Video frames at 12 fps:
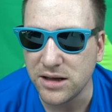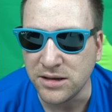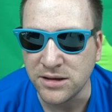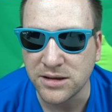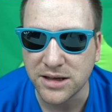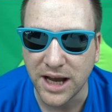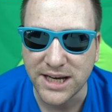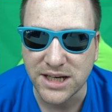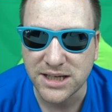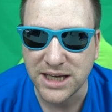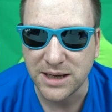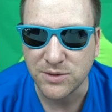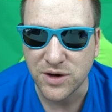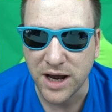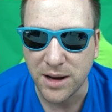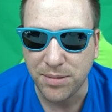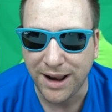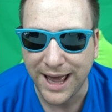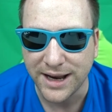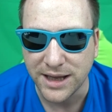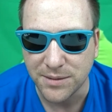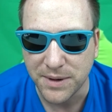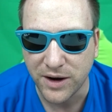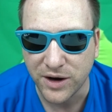I just keep trying to plan
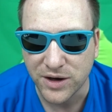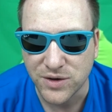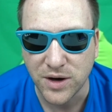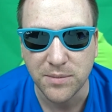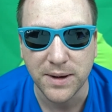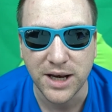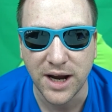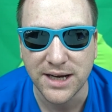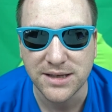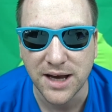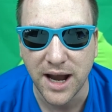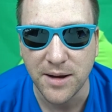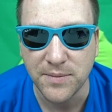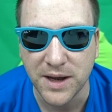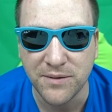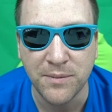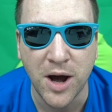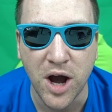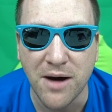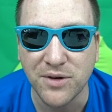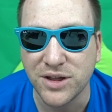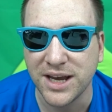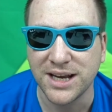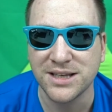the America trip at night time, among
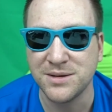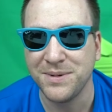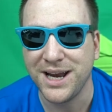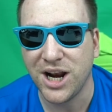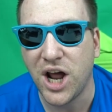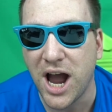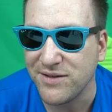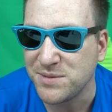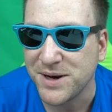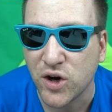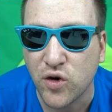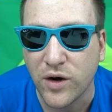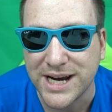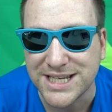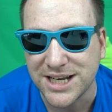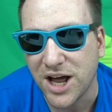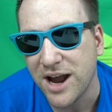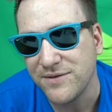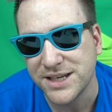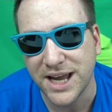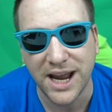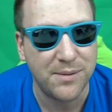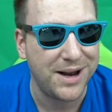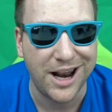other things, being live. It's been a crazy live
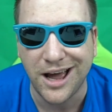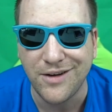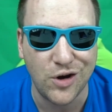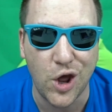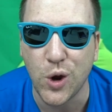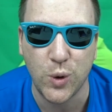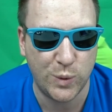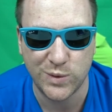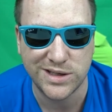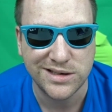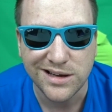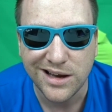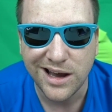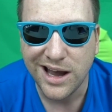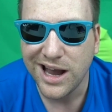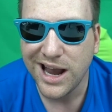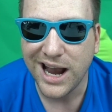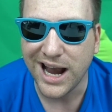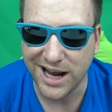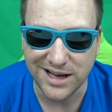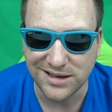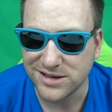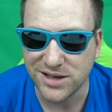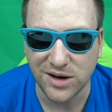today. I've been live loads.
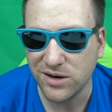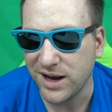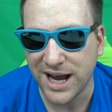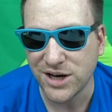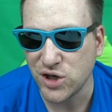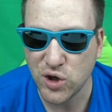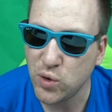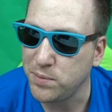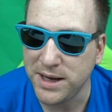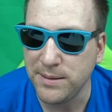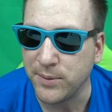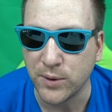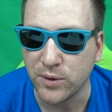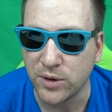And so I had new people,